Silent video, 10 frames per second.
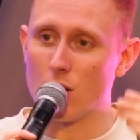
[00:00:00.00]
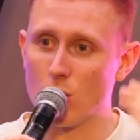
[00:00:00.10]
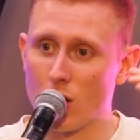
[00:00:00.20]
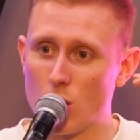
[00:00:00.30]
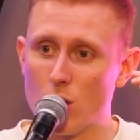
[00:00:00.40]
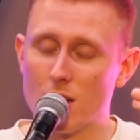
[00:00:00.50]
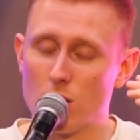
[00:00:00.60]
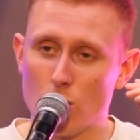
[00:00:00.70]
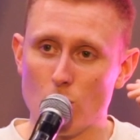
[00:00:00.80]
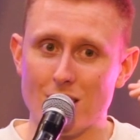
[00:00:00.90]
you, and you
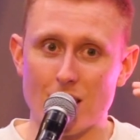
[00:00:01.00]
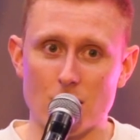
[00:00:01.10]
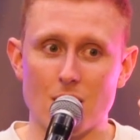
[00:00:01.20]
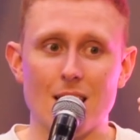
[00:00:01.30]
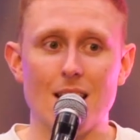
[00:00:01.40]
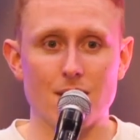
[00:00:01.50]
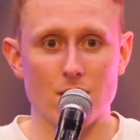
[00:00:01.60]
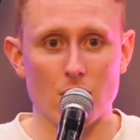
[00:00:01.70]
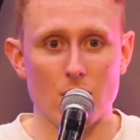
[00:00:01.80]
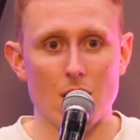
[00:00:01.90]
need to intentionally
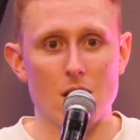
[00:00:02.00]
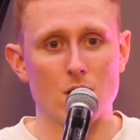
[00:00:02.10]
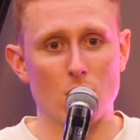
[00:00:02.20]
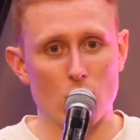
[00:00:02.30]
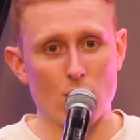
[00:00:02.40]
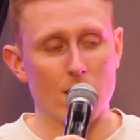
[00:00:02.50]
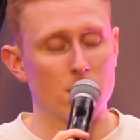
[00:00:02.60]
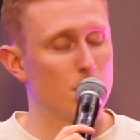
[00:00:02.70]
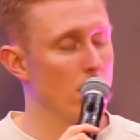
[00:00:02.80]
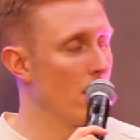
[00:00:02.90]
listen to
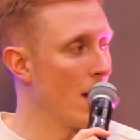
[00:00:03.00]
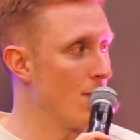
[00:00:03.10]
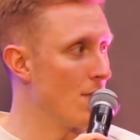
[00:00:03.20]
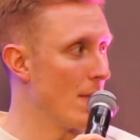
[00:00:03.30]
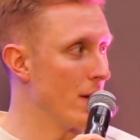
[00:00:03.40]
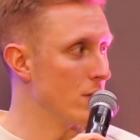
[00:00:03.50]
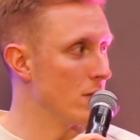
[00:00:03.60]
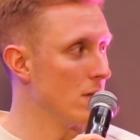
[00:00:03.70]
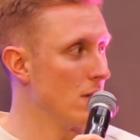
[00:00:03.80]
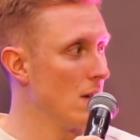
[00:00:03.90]
grasp that
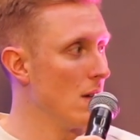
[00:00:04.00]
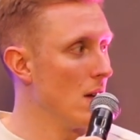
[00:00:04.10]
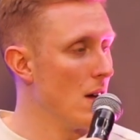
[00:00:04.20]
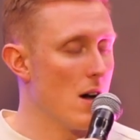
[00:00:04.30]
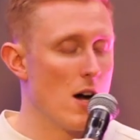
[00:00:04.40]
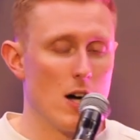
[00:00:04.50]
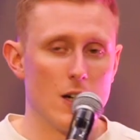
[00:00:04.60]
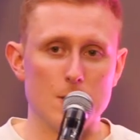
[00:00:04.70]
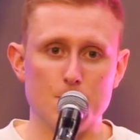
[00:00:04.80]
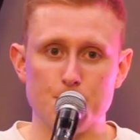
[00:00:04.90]
information.
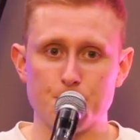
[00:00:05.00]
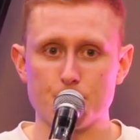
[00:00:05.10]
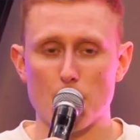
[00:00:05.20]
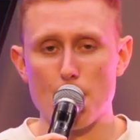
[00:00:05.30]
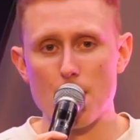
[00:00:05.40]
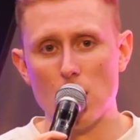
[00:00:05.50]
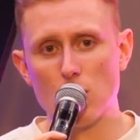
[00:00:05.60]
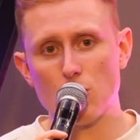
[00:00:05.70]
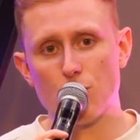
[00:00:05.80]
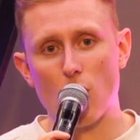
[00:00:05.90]
From
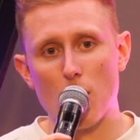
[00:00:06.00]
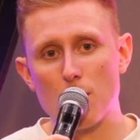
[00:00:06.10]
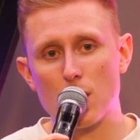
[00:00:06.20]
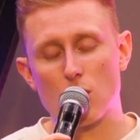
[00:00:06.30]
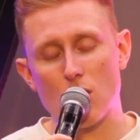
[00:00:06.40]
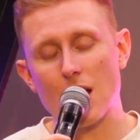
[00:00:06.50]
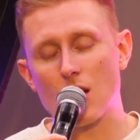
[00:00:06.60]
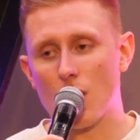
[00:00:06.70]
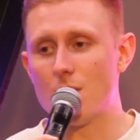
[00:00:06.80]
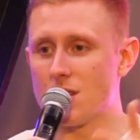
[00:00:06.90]

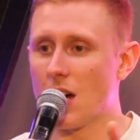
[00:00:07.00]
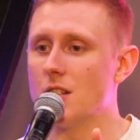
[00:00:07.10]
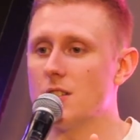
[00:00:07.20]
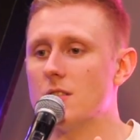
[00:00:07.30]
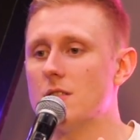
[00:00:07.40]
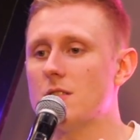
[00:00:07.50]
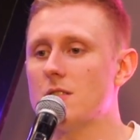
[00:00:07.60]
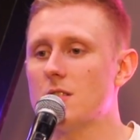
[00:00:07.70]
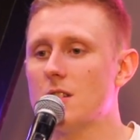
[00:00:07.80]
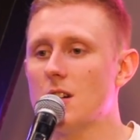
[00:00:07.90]
great
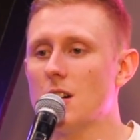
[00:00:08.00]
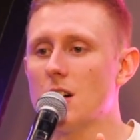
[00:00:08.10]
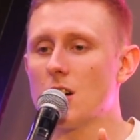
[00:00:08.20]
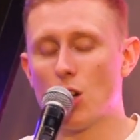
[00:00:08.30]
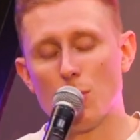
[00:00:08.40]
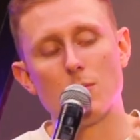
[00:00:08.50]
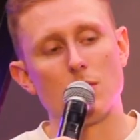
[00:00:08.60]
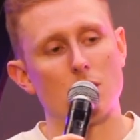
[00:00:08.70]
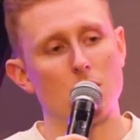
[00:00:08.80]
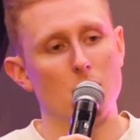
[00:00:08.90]
conversations
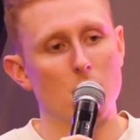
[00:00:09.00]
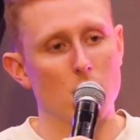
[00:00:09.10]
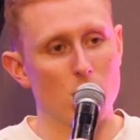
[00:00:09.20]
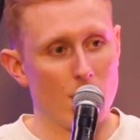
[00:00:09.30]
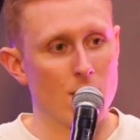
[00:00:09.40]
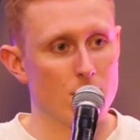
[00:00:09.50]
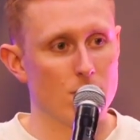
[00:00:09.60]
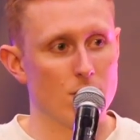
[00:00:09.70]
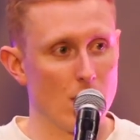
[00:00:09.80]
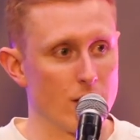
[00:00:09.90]
comes great
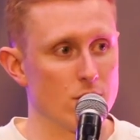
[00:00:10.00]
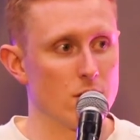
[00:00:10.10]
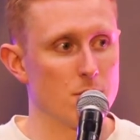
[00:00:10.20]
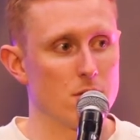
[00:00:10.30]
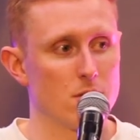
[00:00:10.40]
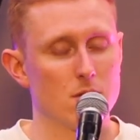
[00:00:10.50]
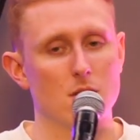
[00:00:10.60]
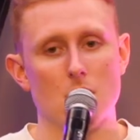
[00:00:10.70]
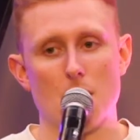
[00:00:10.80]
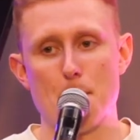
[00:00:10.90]
relationships,
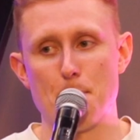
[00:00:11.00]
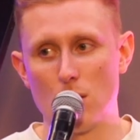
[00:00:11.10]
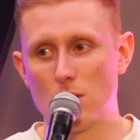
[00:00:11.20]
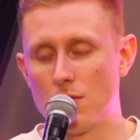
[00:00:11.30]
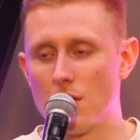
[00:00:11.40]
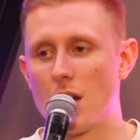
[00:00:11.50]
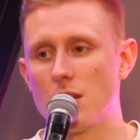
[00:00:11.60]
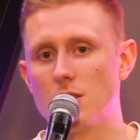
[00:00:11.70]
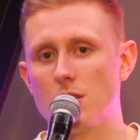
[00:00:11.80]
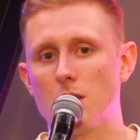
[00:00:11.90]
building
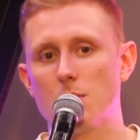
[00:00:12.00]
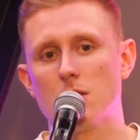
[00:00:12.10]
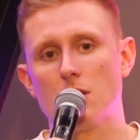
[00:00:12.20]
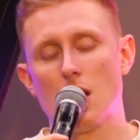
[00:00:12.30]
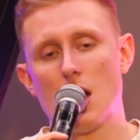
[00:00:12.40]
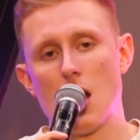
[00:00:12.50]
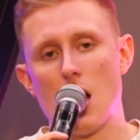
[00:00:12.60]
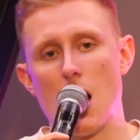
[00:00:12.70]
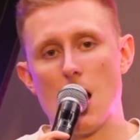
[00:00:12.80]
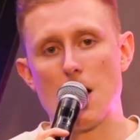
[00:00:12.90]
relationships.
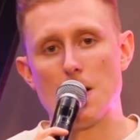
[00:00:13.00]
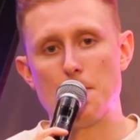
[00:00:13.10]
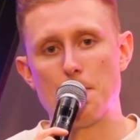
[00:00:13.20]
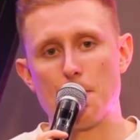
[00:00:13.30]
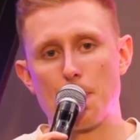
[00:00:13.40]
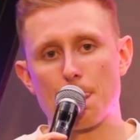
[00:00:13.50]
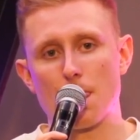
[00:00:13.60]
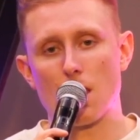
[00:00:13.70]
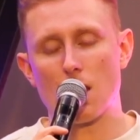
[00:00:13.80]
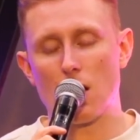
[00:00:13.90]
Like
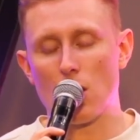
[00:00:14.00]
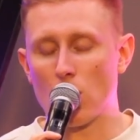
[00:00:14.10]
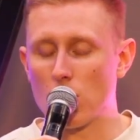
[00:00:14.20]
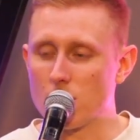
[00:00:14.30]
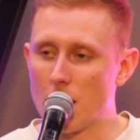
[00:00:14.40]
I was